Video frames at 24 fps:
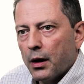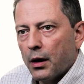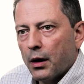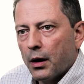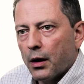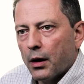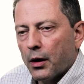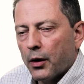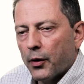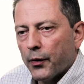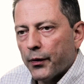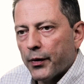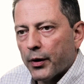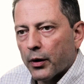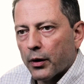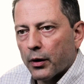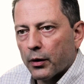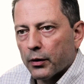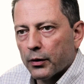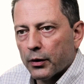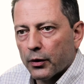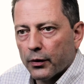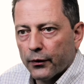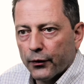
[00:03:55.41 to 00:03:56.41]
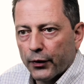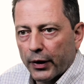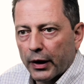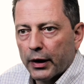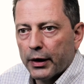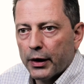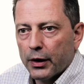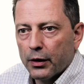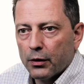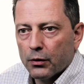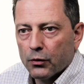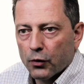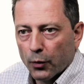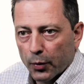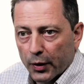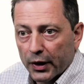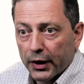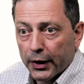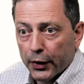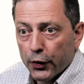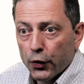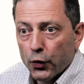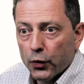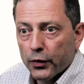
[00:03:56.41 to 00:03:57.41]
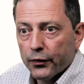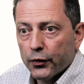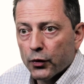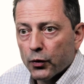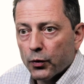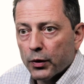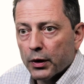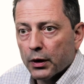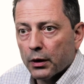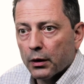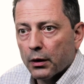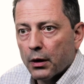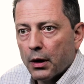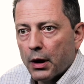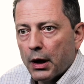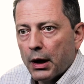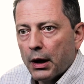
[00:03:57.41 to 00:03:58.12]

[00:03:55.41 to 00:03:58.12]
that are frankly completely new, if you will.